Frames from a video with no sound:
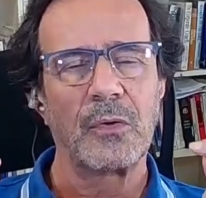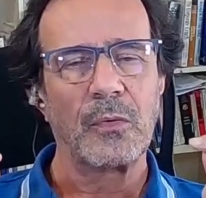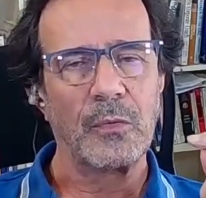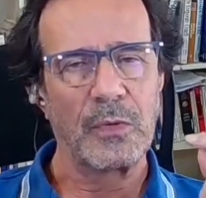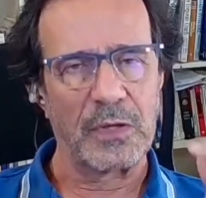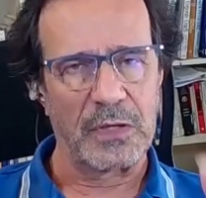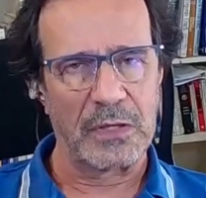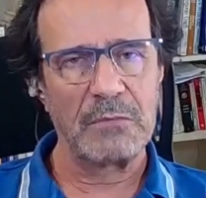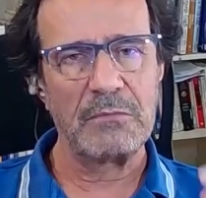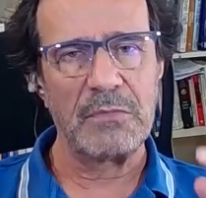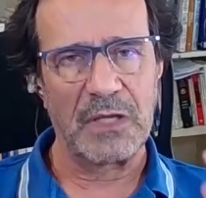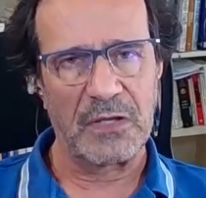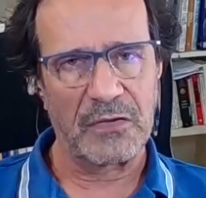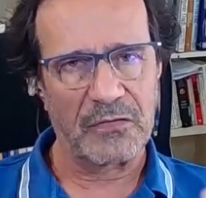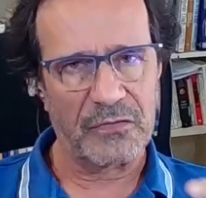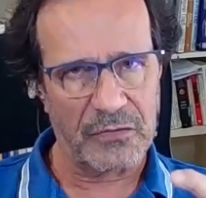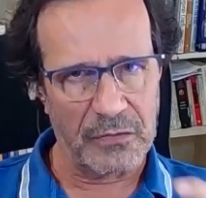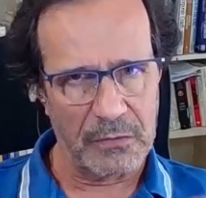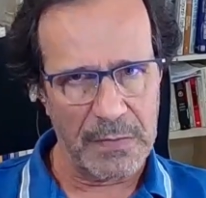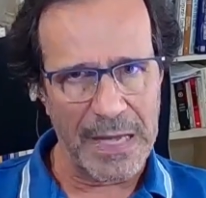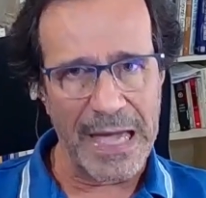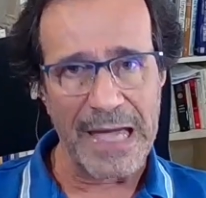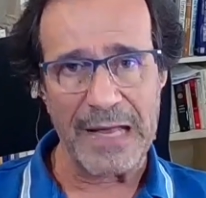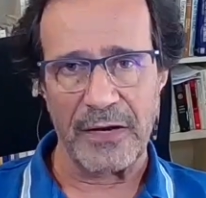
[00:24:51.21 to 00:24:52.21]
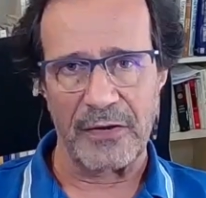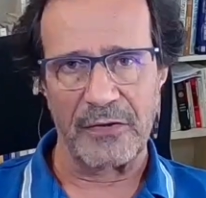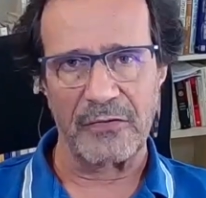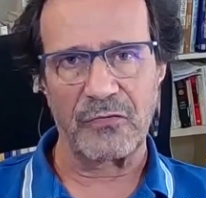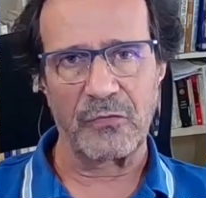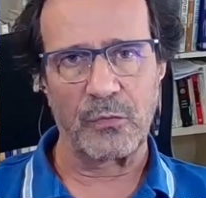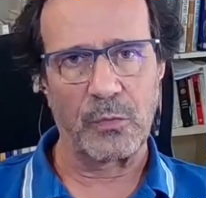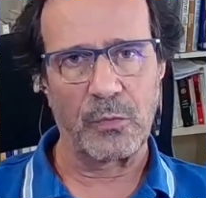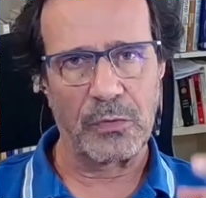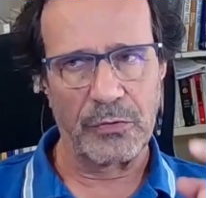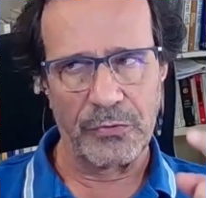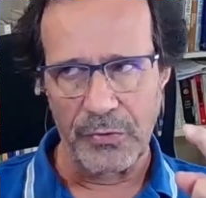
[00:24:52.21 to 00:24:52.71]
what it means to
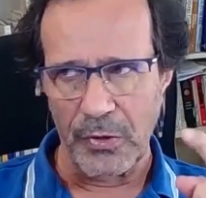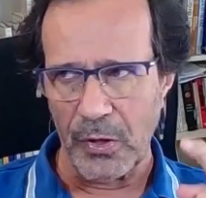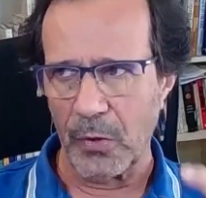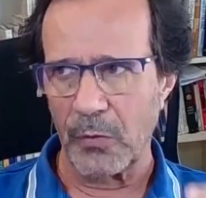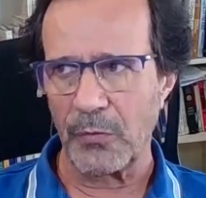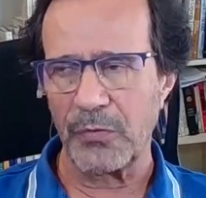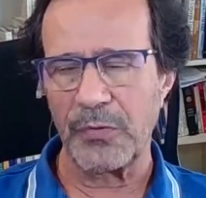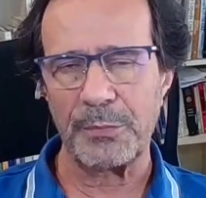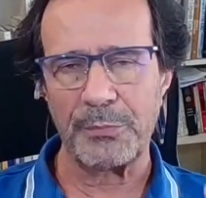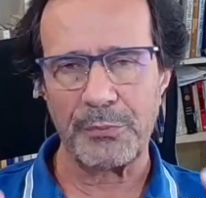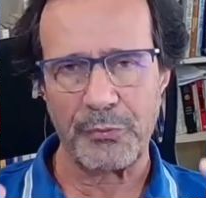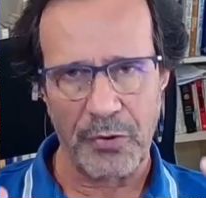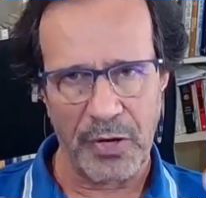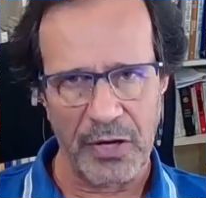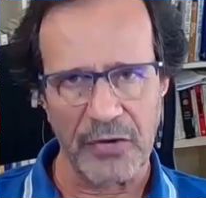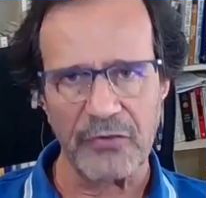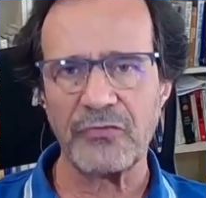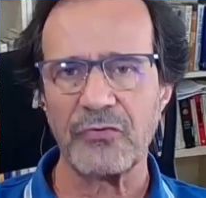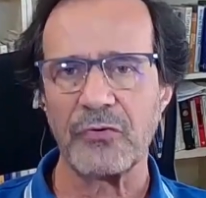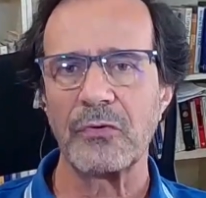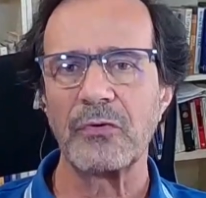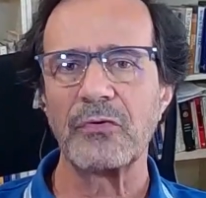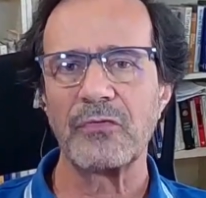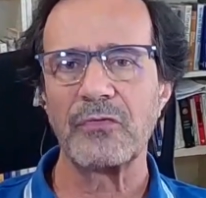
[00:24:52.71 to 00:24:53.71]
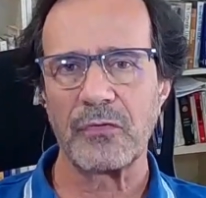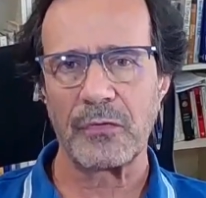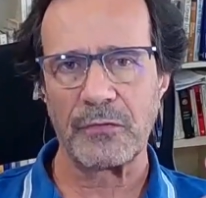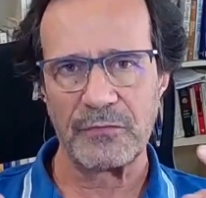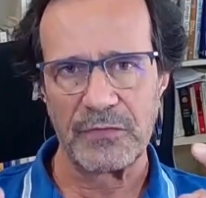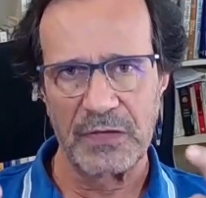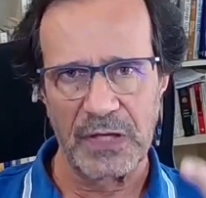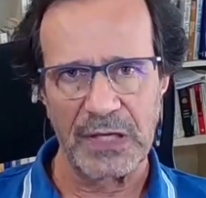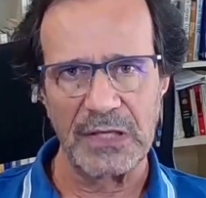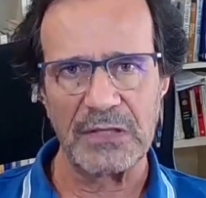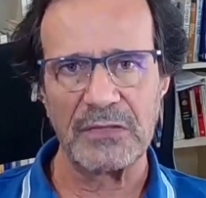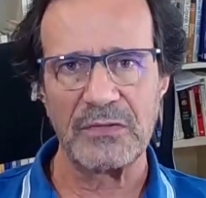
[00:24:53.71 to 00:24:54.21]
manage, will know the pressures
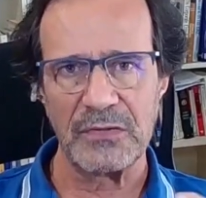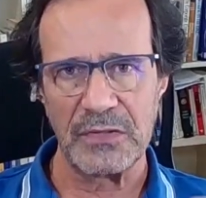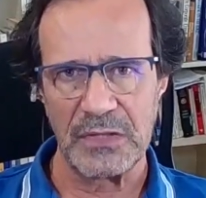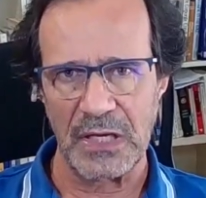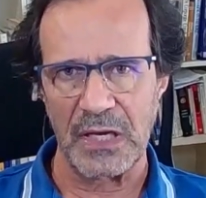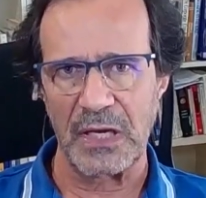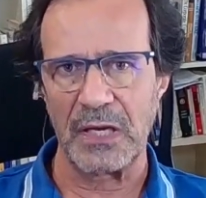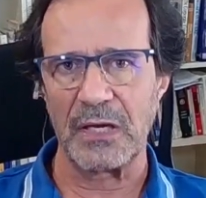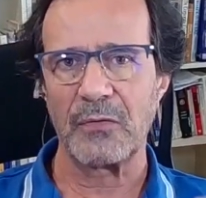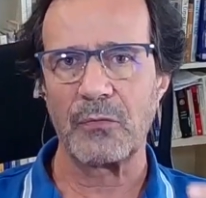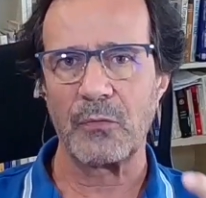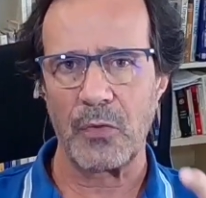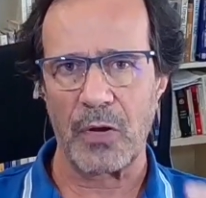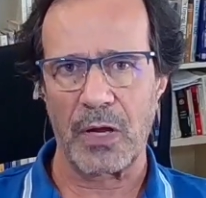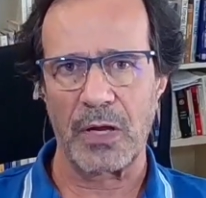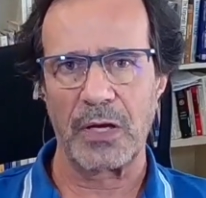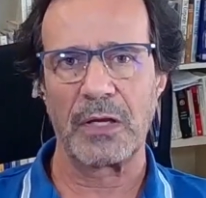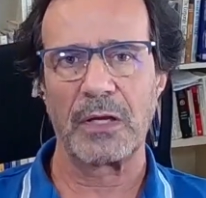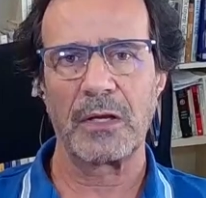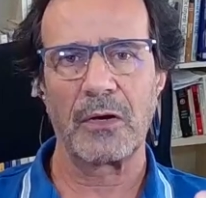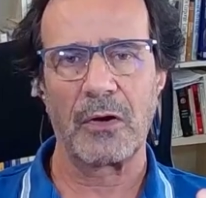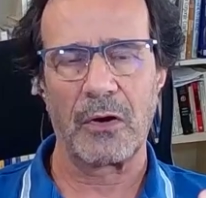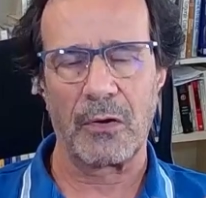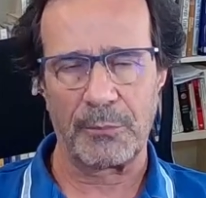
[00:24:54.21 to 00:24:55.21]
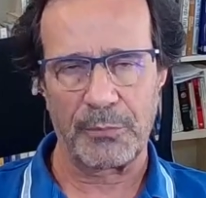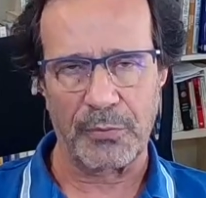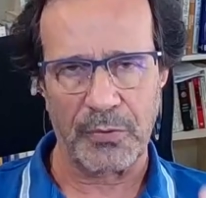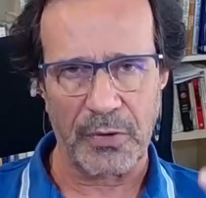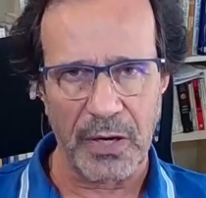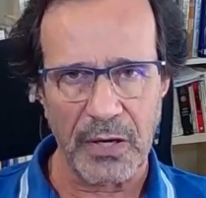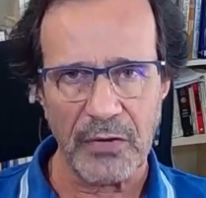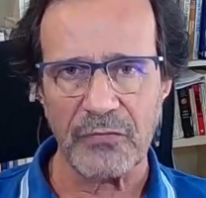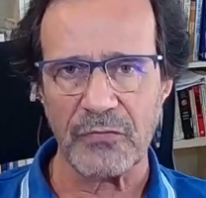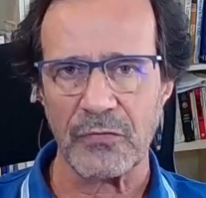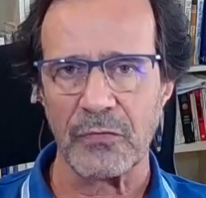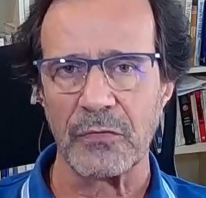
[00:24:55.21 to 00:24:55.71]
of day to day running
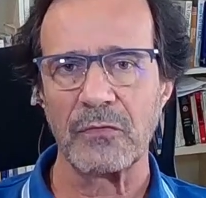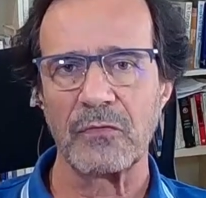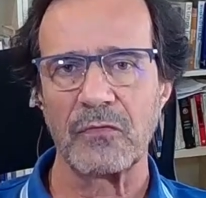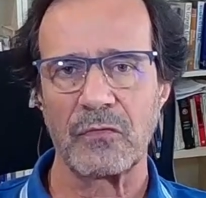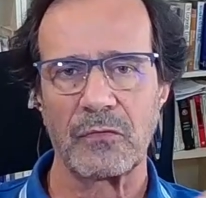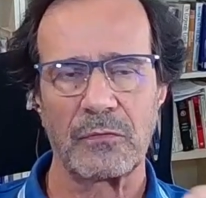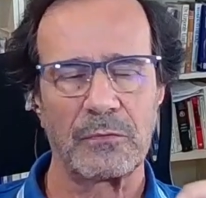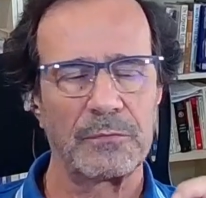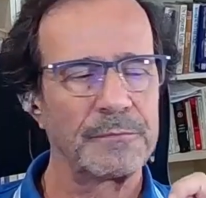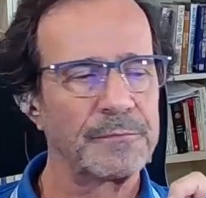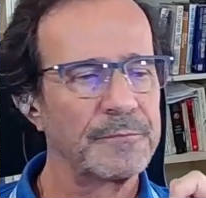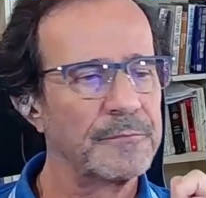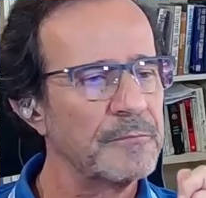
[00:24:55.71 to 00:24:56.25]
operations.